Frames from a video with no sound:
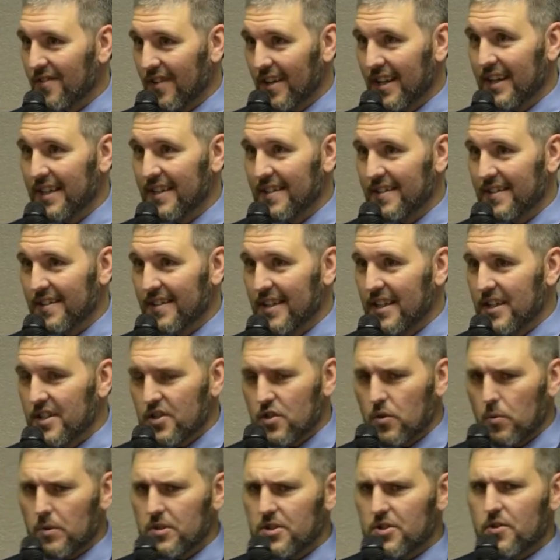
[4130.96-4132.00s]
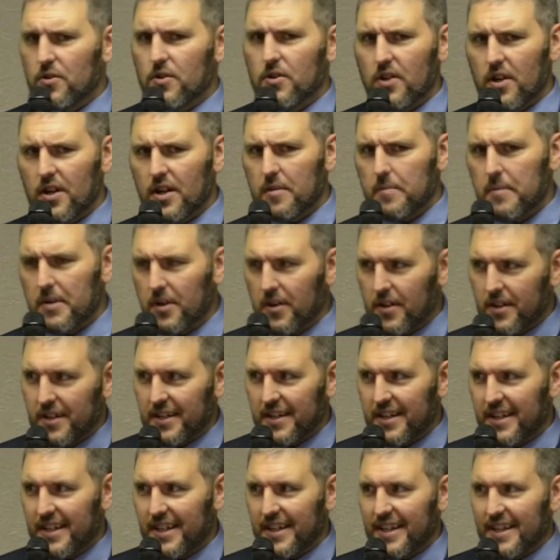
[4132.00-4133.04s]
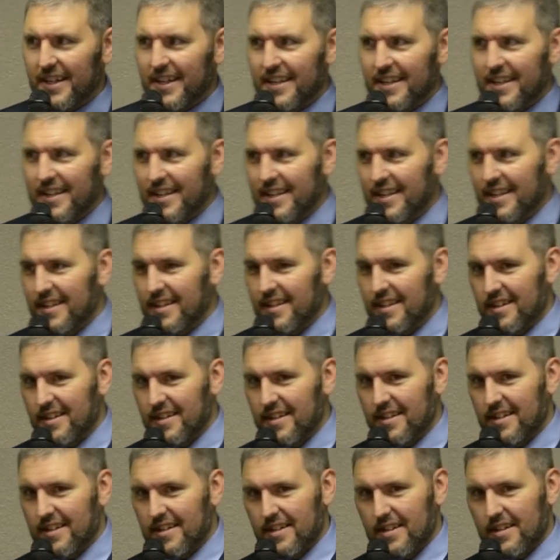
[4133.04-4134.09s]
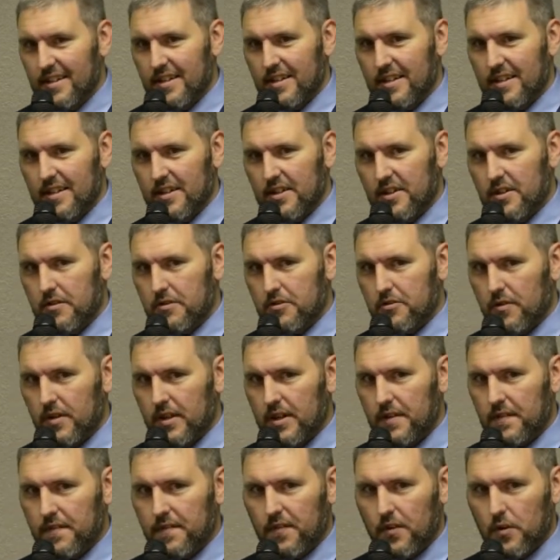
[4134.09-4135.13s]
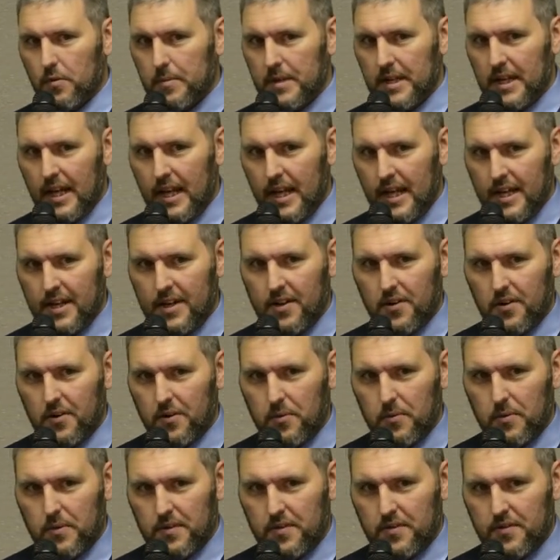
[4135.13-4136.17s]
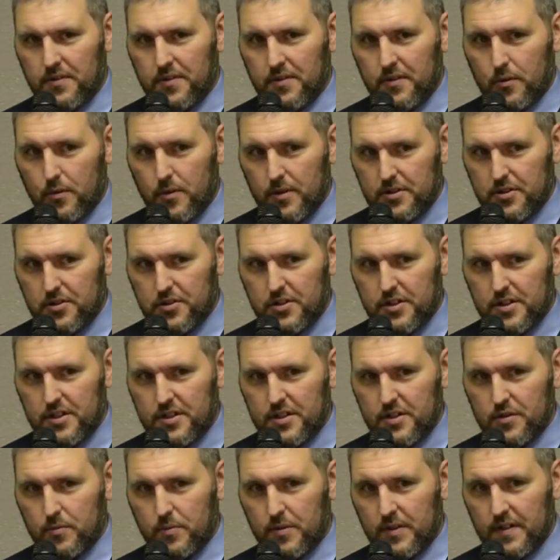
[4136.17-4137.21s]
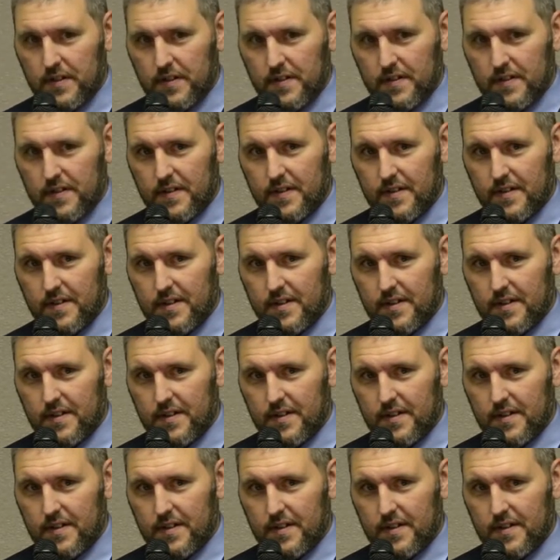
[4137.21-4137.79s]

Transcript: Right? So what's going on in America today? They're trying to foment anger with Christians, with